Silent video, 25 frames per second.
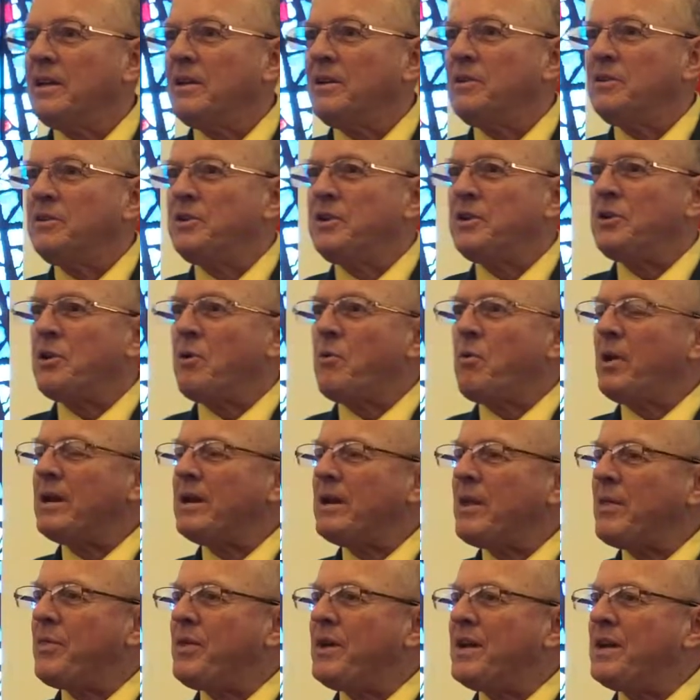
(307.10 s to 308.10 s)
You know, one
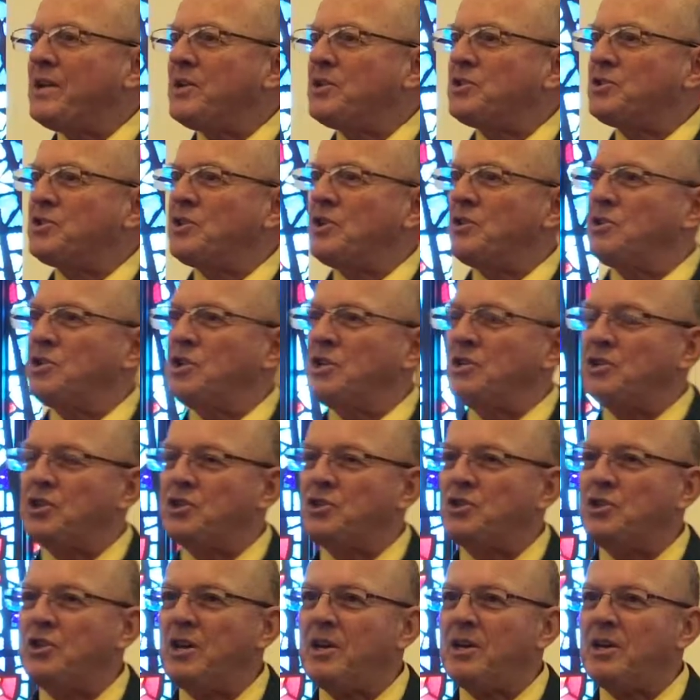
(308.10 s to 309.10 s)
of the things that
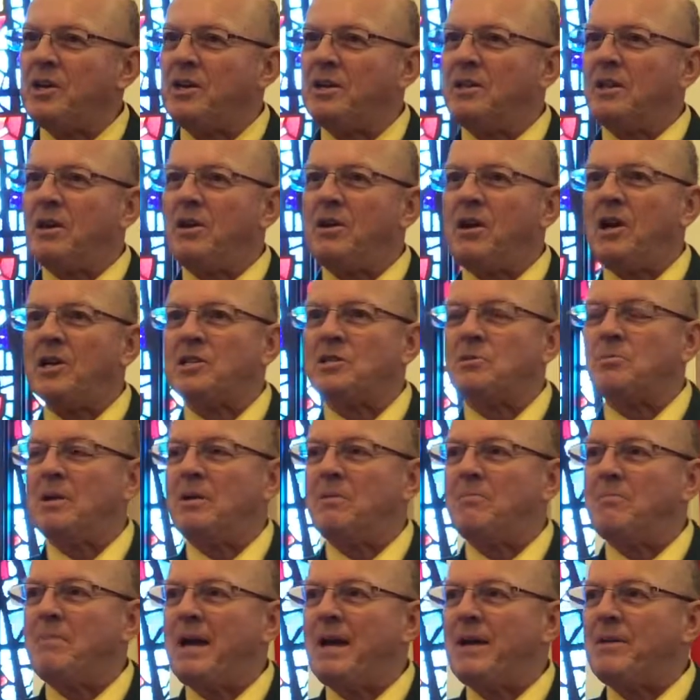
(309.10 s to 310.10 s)
Jesus said in the
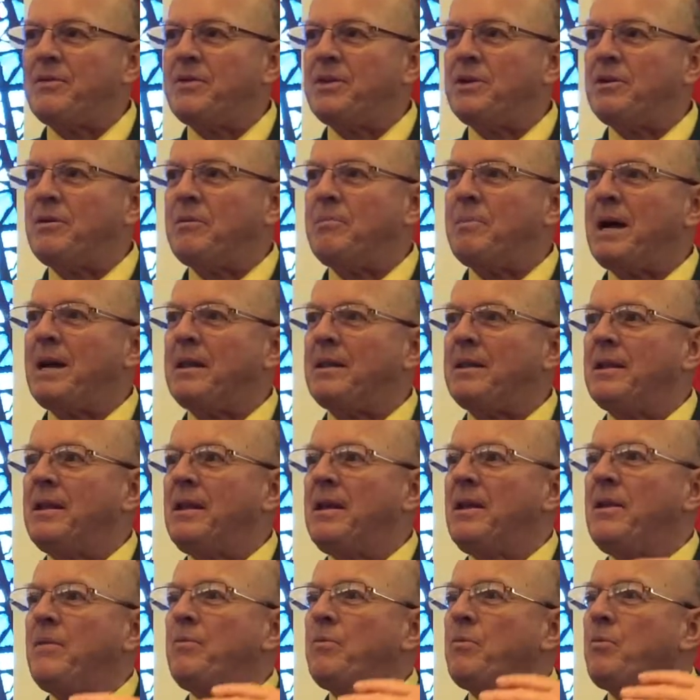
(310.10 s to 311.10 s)
Gospel of Matthew about
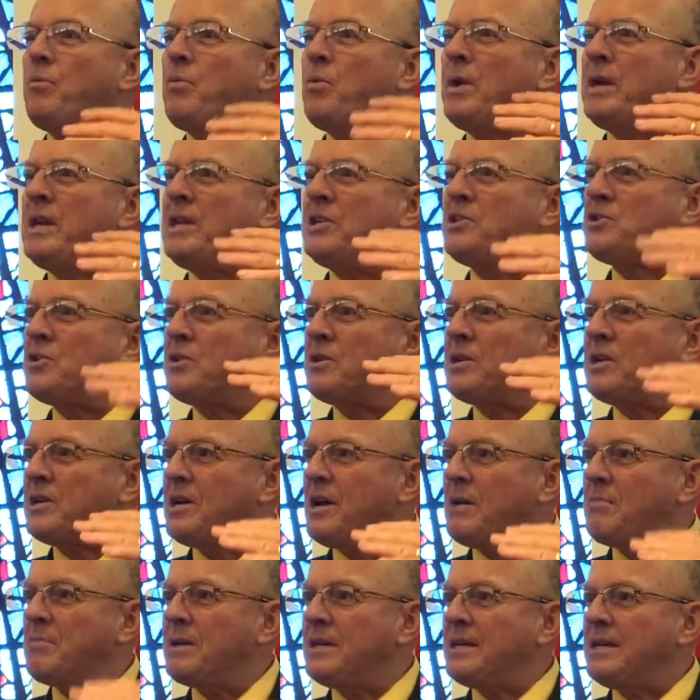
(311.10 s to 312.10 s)
when he's going to
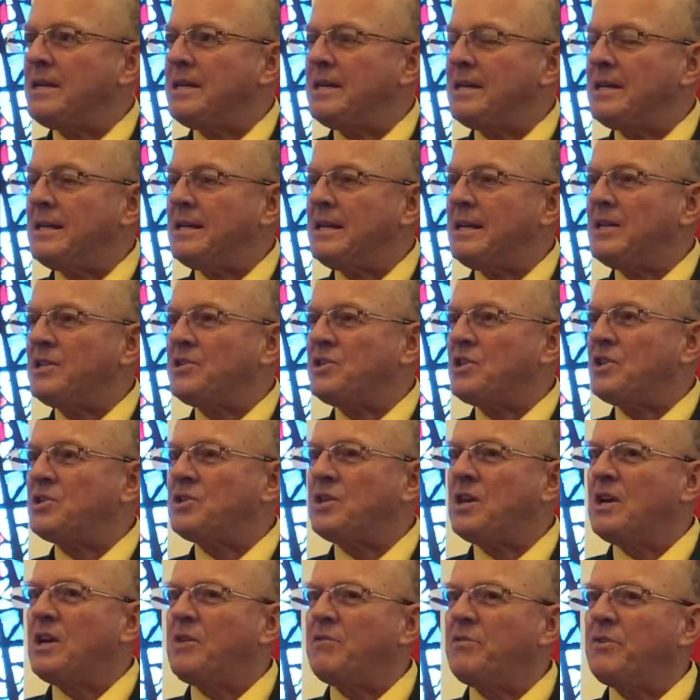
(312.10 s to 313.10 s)
come again, he
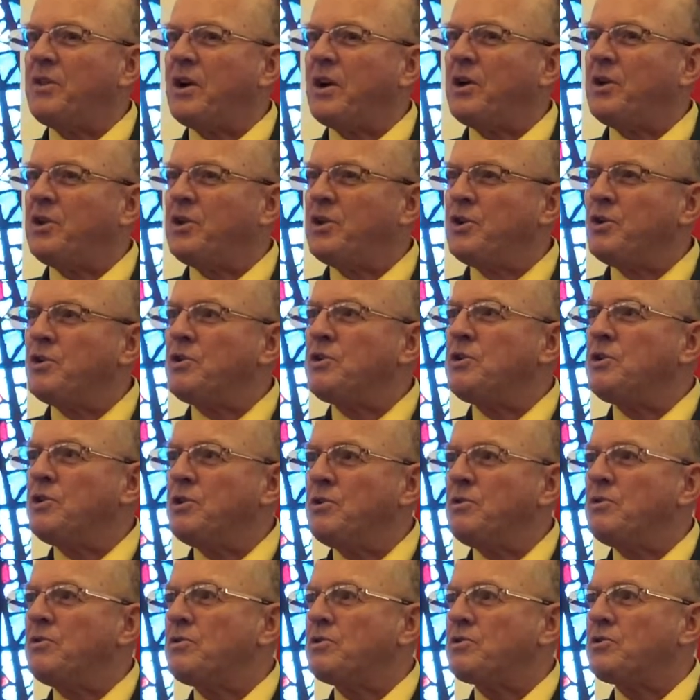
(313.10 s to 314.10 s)
says, the good
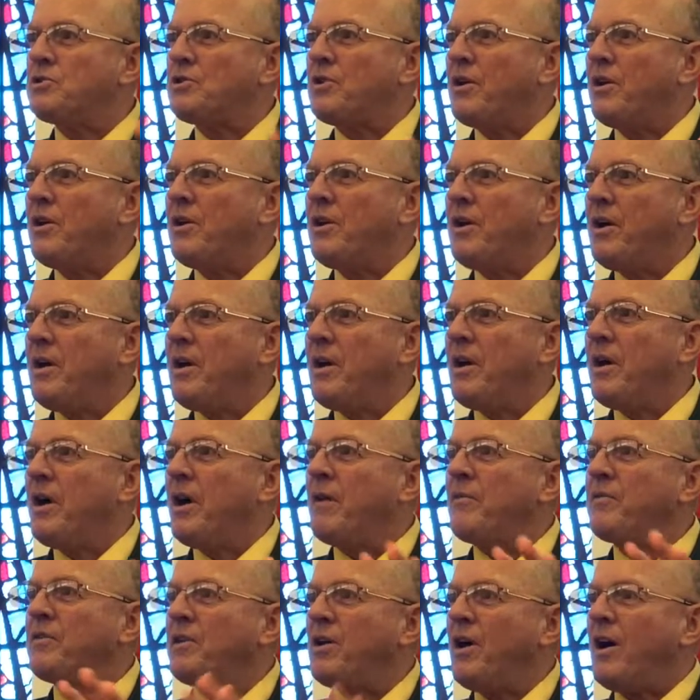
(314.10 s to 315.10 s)
news
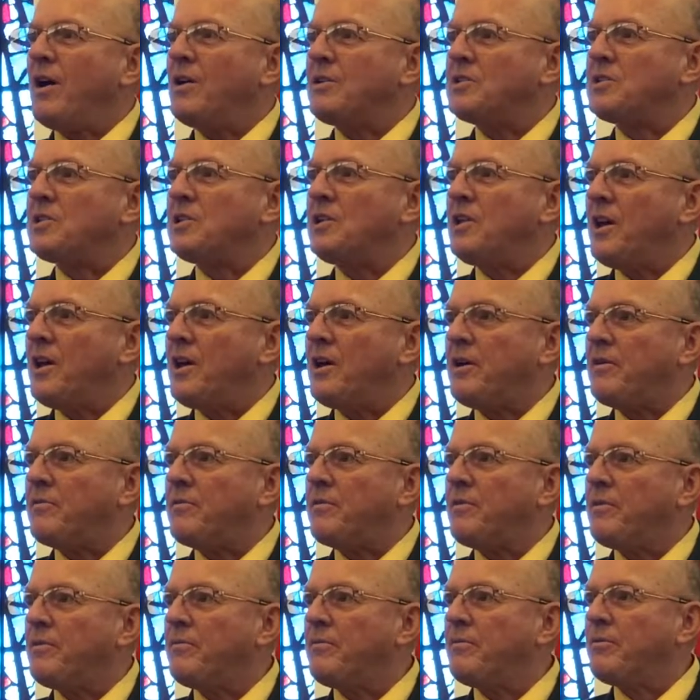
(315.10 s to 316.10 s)
of God's
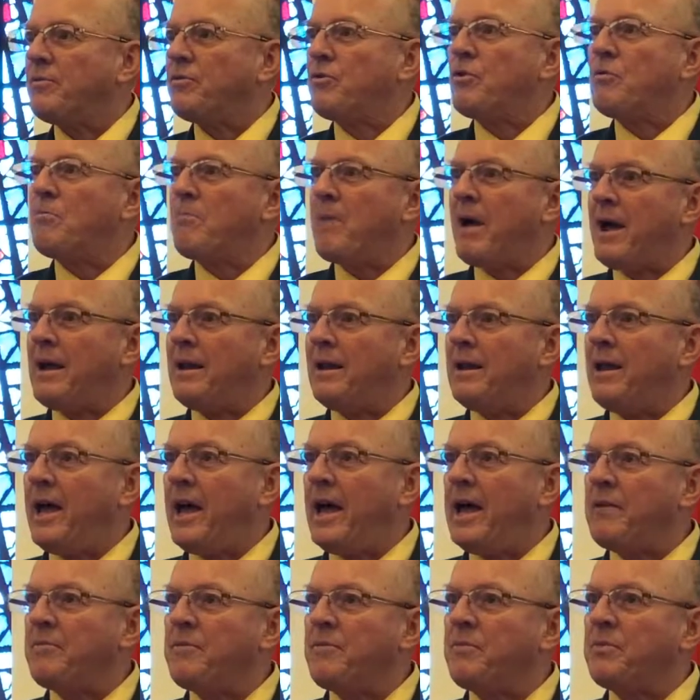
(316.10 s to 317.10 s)
love through my
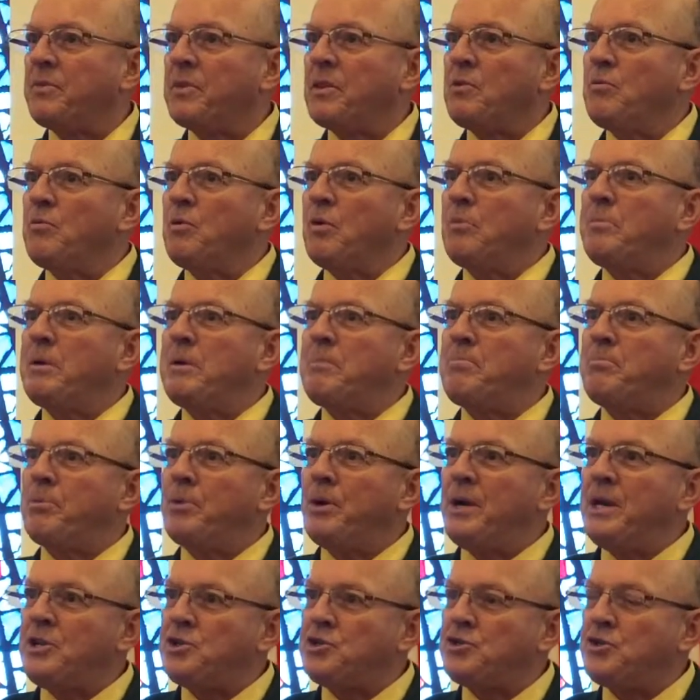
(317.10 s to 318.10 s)
life will be
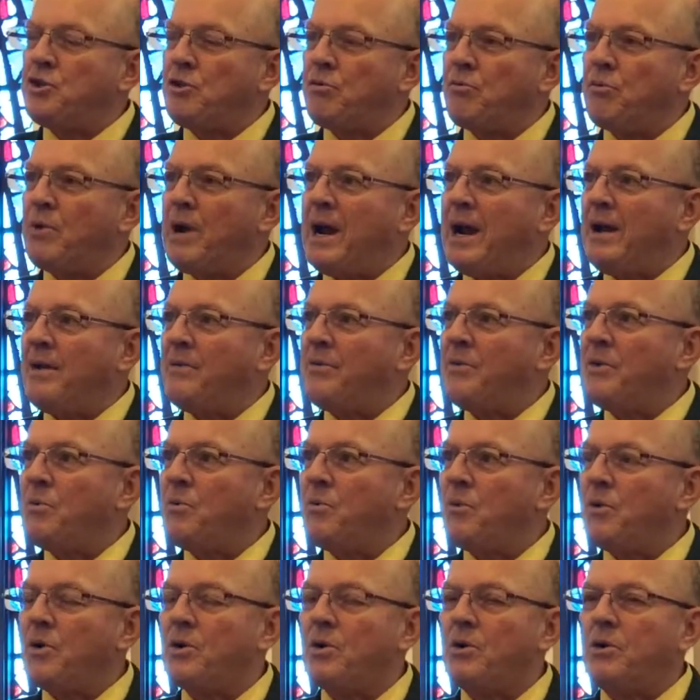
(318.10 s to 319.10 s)
preached around the
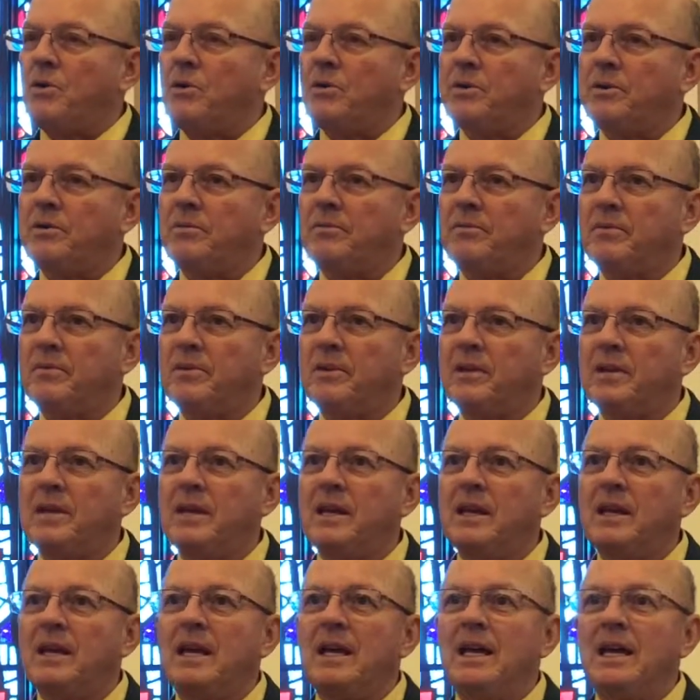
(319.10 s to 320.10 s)
world,
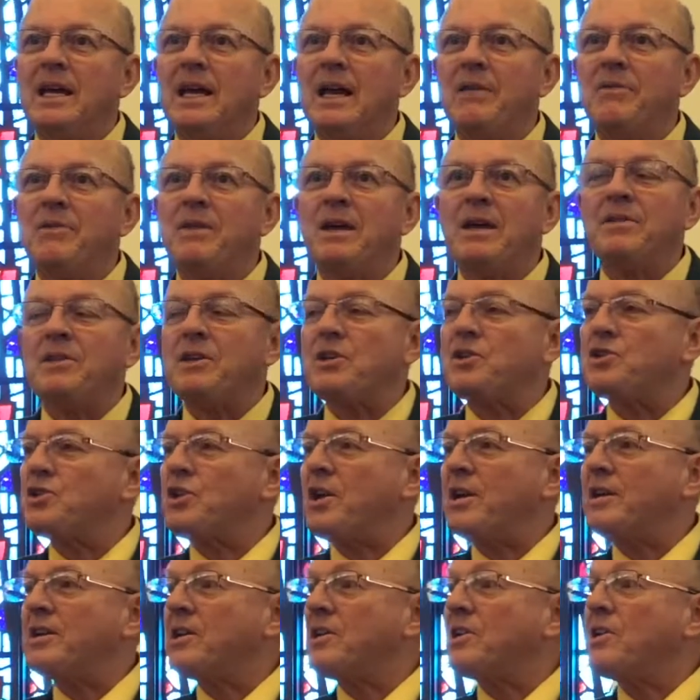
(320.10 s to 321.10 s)
and then the
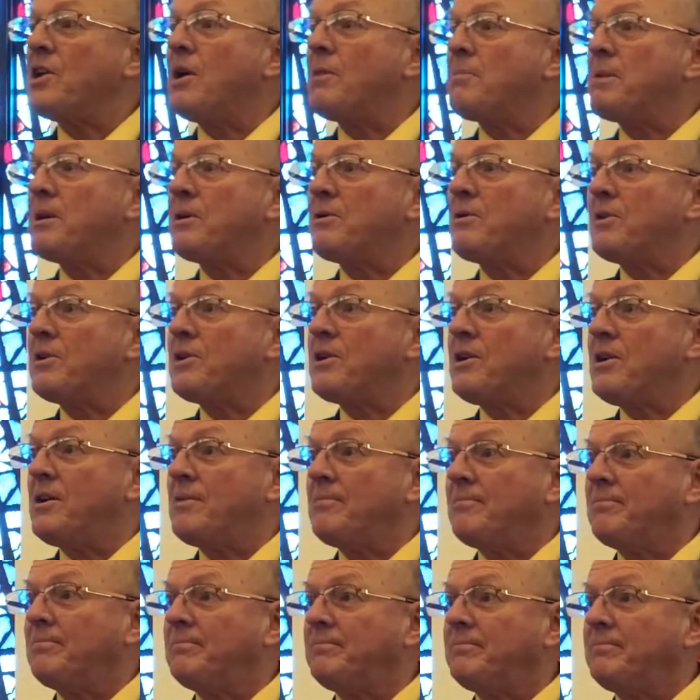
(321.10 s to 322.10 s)
second coming will
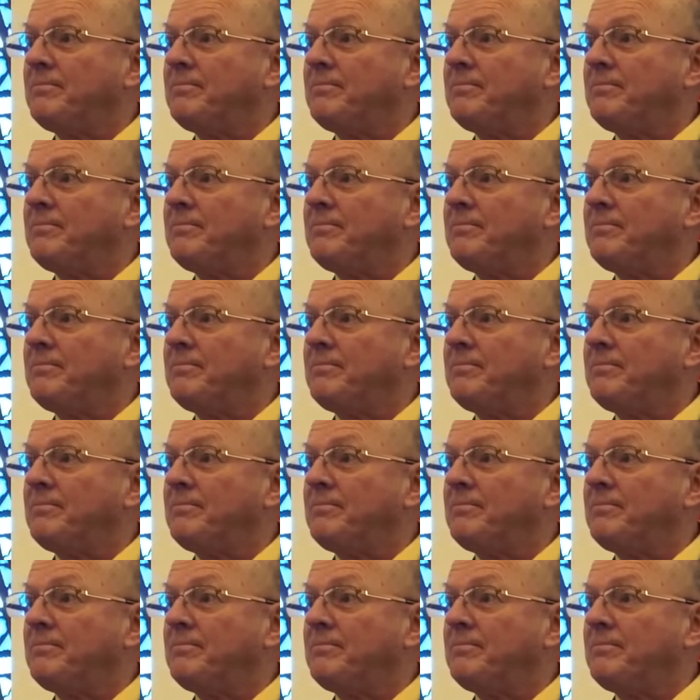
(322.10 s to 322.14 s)
come.